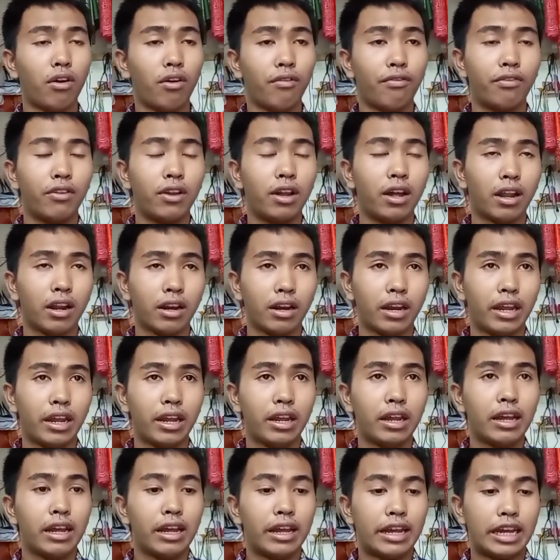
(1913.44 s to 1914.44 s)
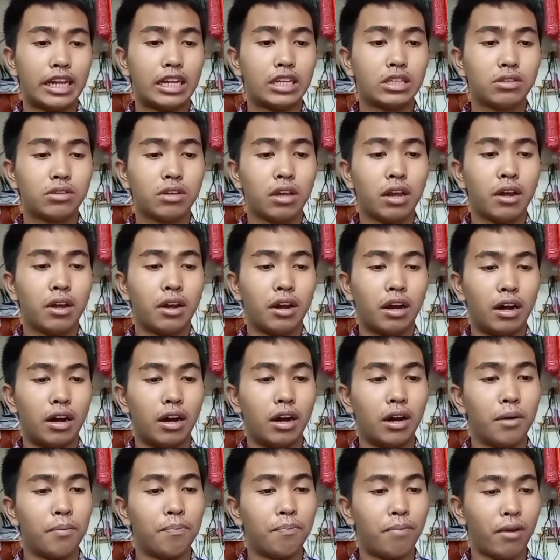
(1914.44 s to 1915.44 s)
learning is
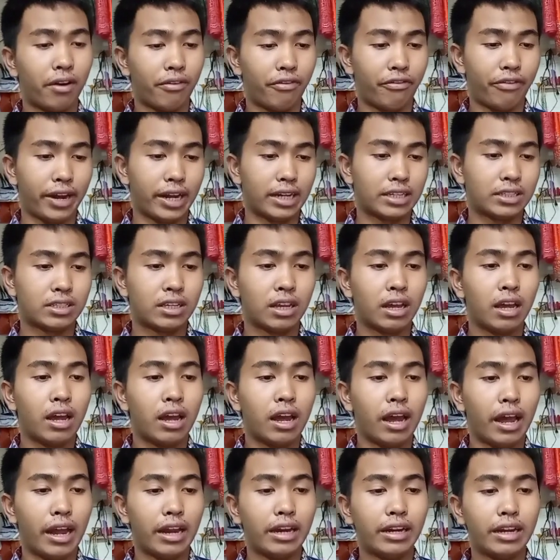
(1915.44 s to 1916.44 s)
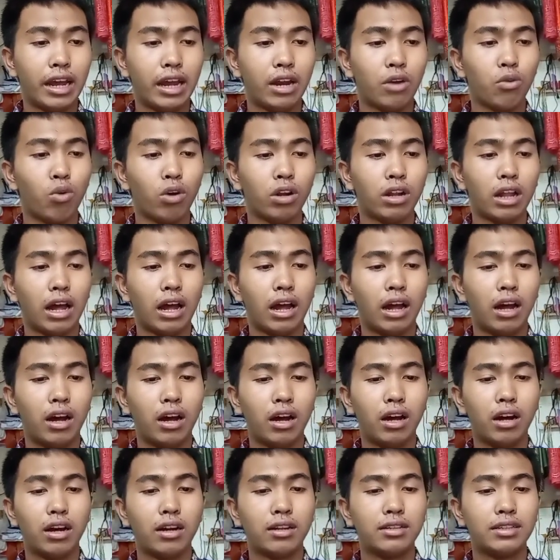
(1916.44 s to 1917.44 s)
perfect. And then what
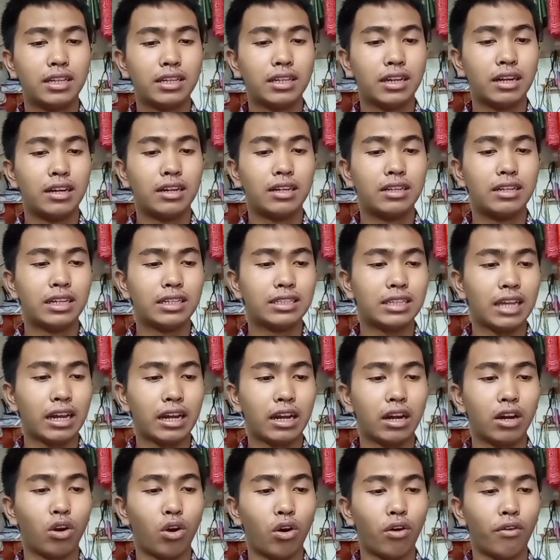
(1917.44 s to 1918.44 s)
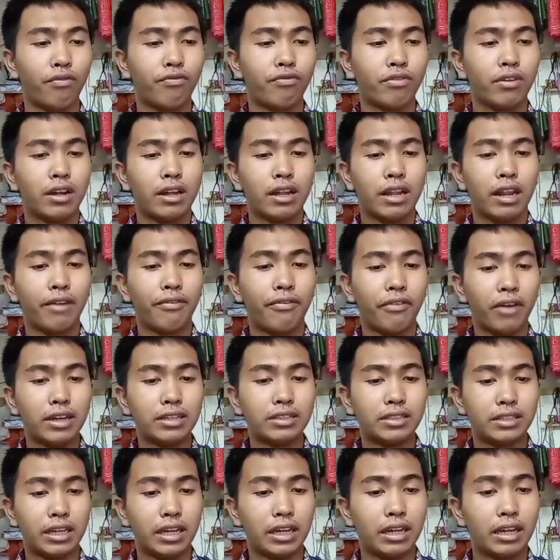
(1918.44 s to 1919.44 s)
the second of
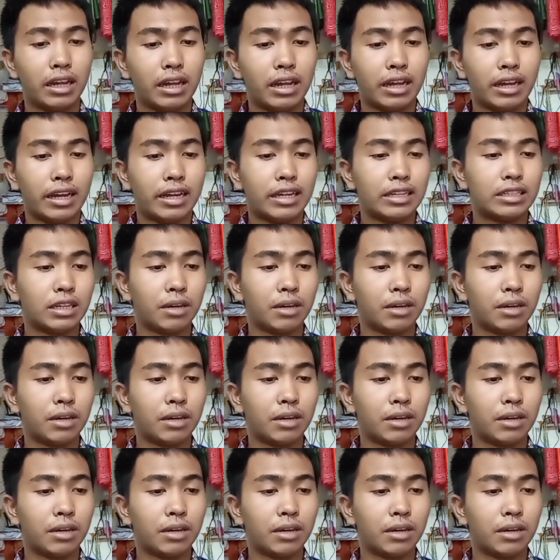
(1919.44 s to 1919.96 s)
revising is